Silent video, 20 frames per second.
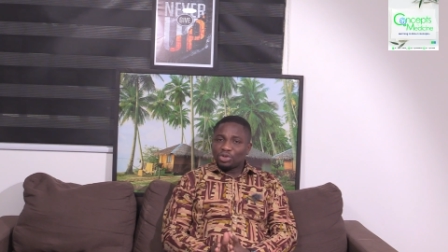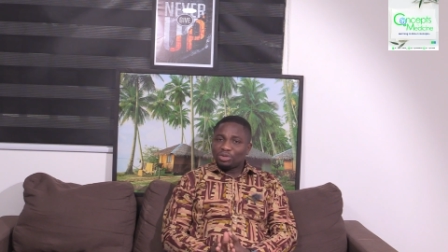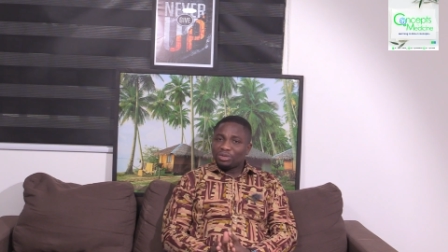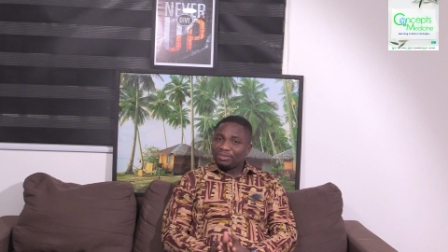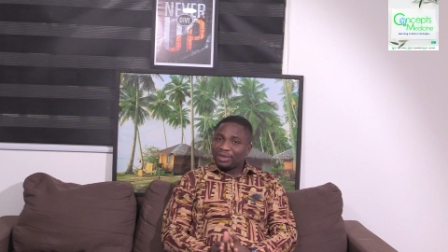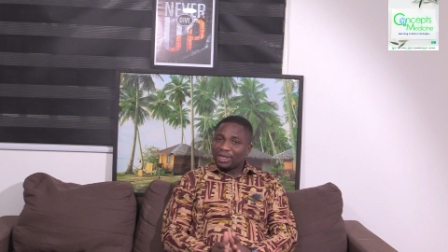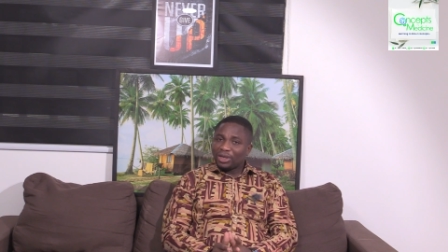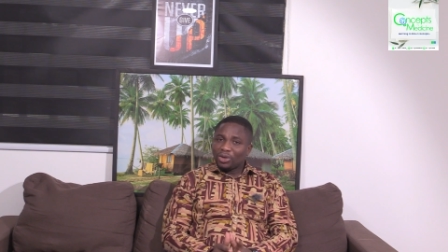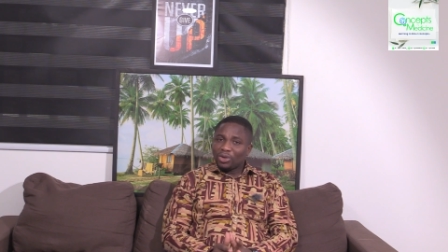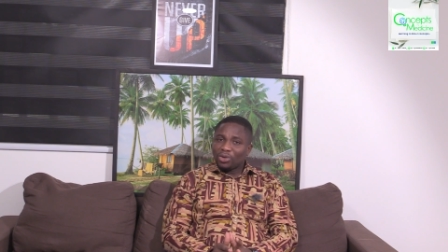It
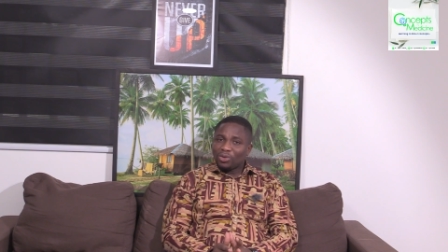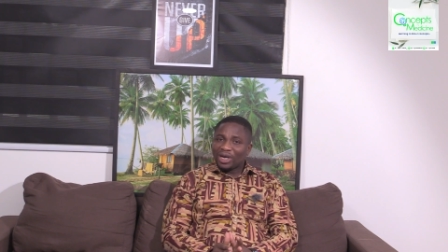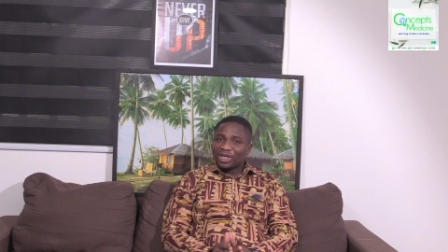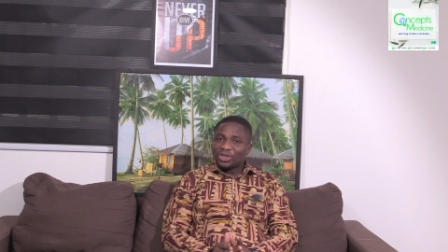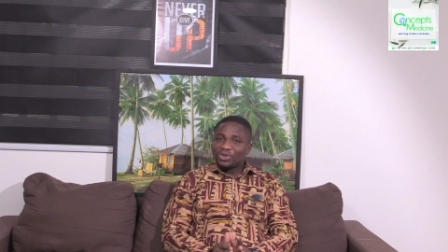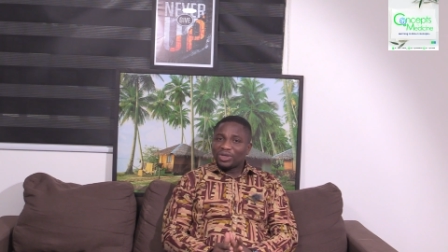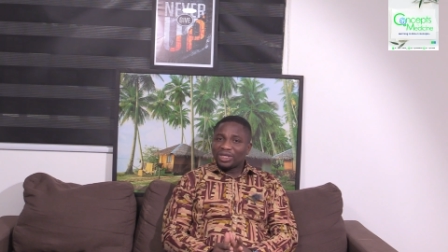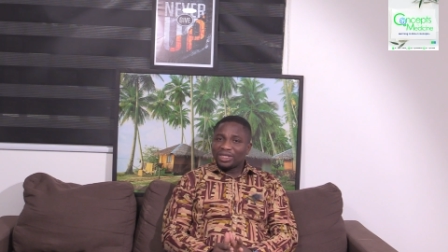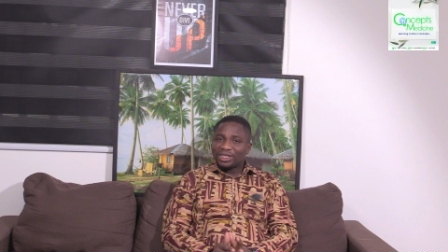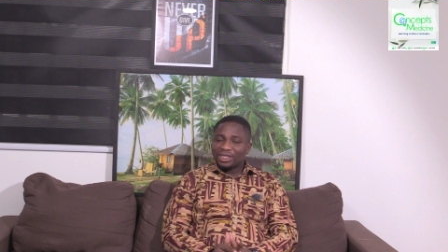should be below
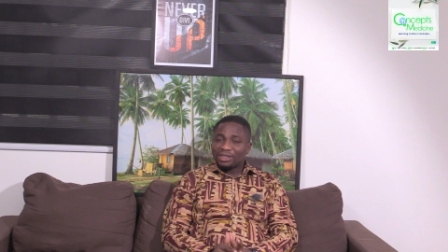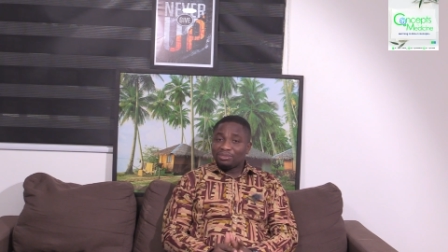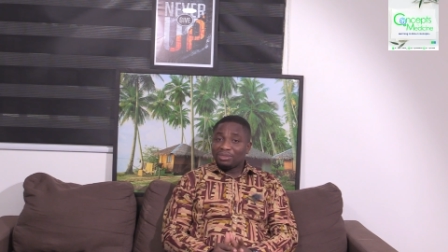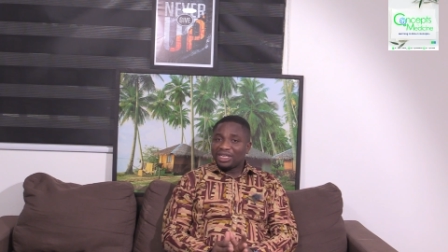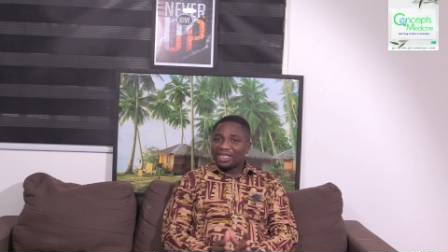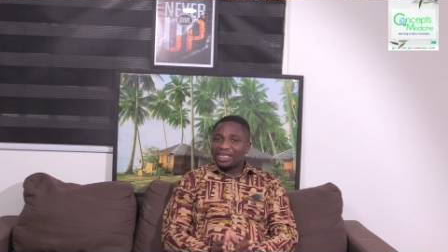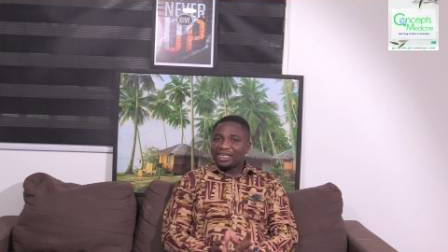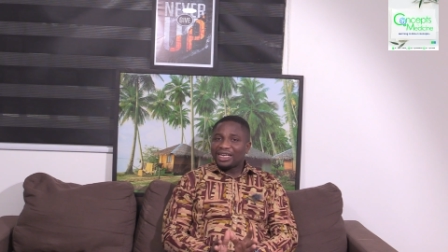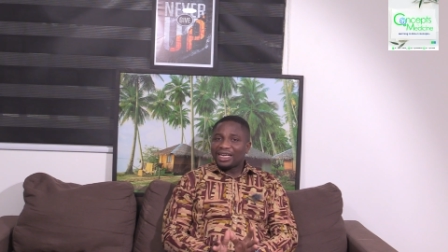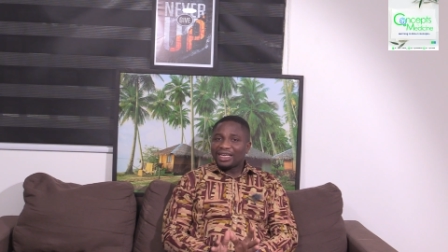120,
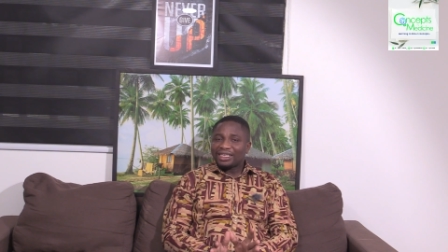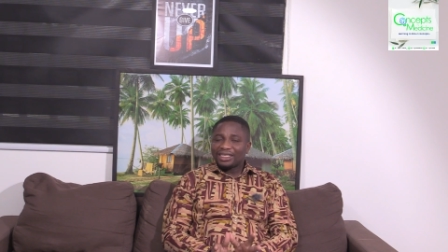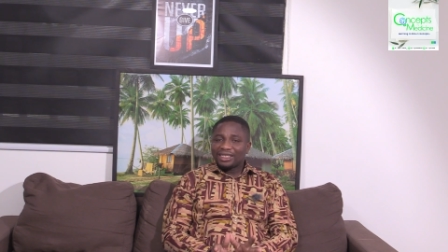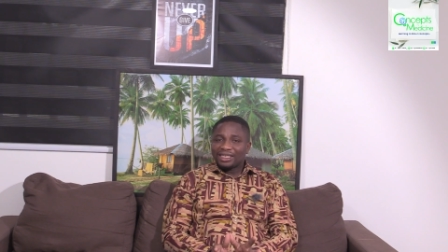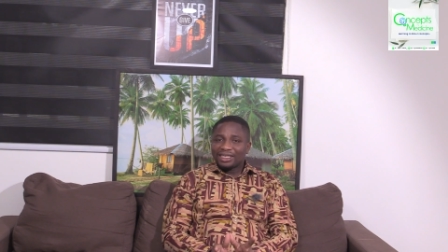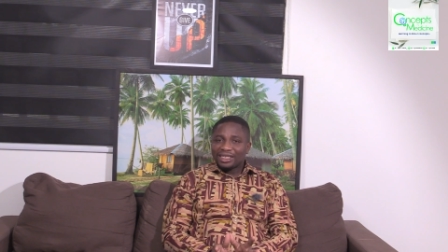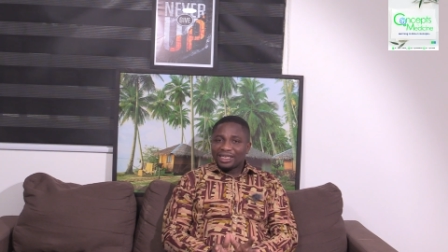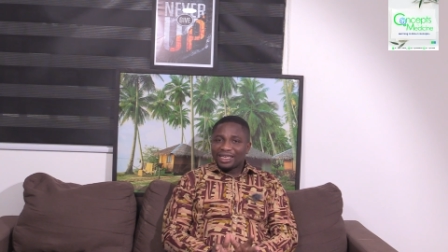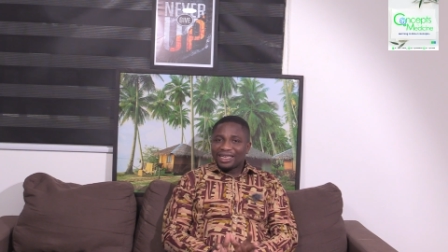meaning that